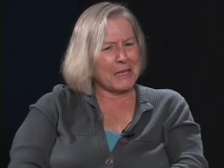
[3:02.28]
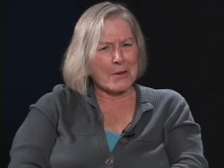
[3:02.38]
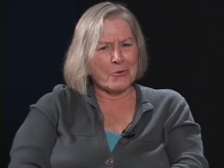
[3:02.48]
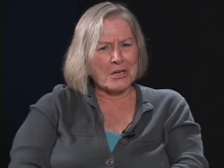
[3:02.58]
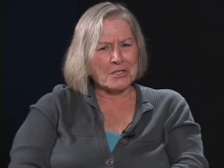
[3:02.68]

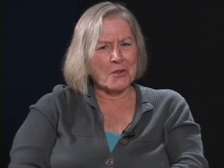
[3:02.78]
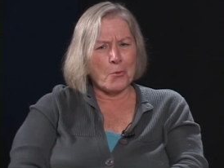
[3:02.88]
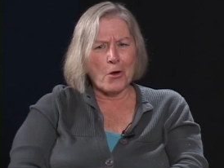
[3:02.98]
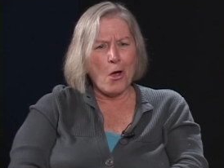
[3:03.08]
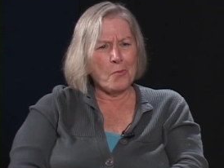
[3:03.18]
collaboration that
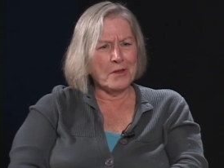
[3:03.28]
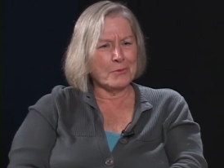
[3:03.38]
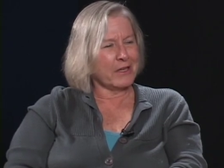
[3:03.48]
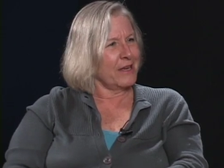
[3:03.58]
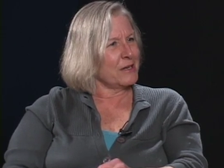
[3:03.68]
we're hoping
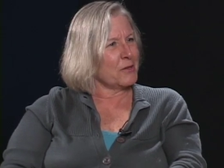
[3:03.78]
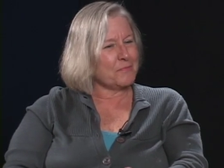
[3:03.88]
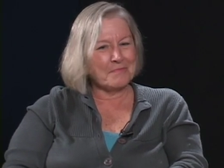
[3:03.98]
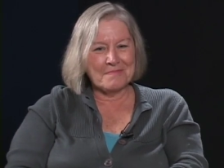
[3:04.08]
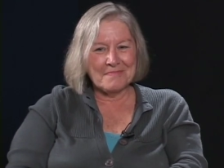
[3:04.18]
will kind of
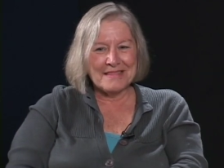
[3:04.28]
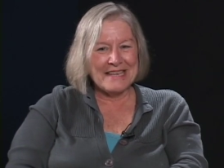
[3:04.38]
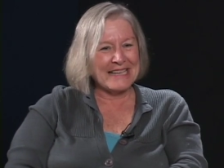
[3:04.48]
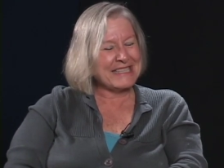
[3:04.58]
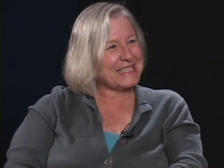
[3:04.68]

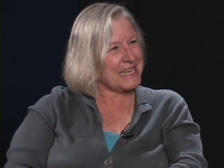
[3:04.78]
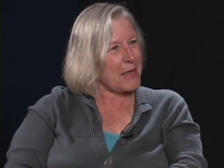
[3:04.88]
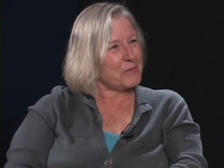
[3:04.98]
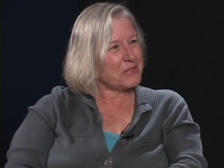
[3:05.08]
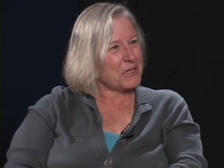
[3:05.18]
get
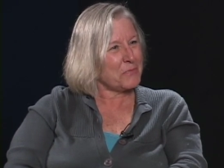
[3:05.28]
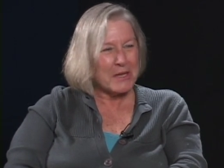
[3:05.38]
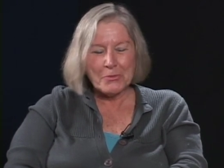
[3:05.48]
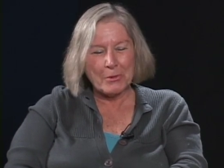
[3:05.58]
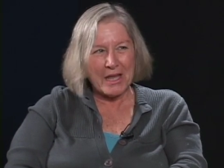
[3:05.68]
established and
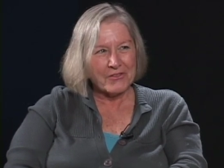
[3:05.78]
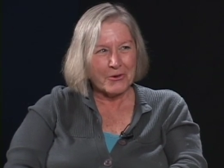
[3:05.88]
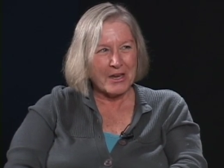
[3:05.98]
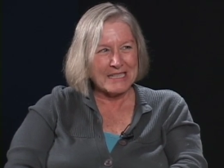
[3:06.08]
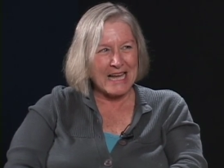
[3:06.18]
people will have a
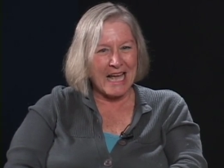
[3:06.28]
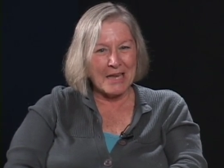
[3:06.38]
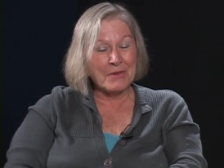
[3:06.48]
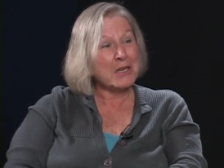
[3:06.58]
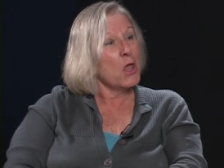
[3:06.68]
great
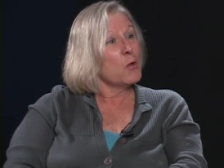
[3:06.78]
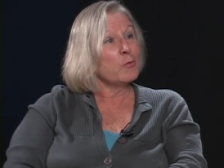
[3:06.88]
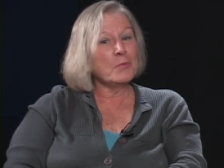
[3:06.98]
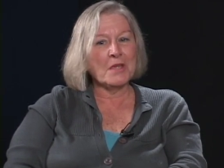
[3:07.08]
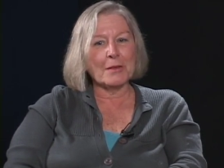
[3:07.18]
time and
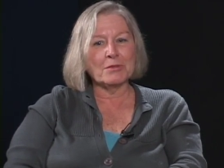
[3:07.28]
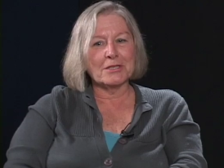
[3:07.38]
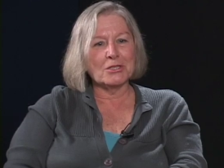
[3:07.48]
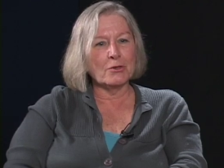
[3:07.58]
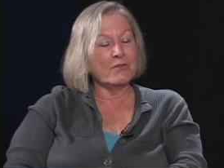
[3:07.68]
we'll be able
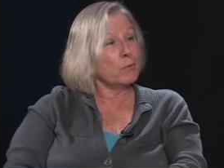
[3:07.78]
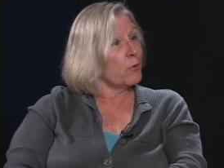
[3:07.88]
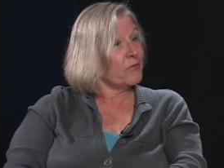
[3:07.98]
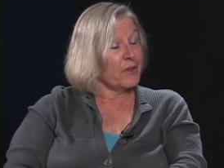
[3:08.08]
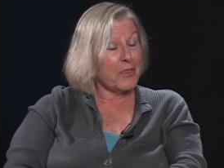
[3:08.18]
to do even
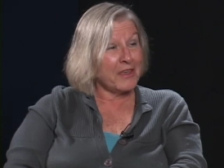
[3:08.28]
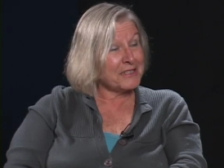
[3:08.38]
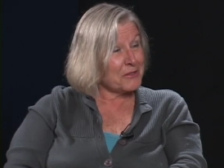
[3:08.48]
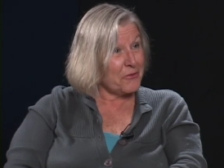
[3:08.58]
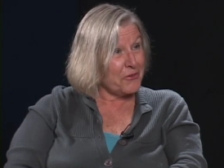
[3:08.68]
more fun
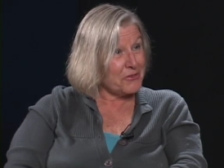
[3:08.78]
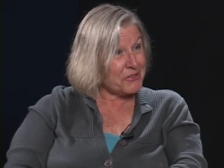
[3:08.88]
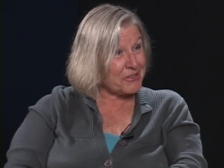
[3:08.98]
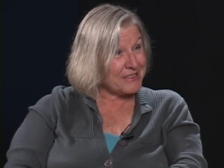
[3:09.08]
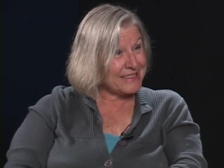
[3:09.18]
things in the
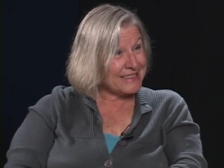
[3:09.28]
future.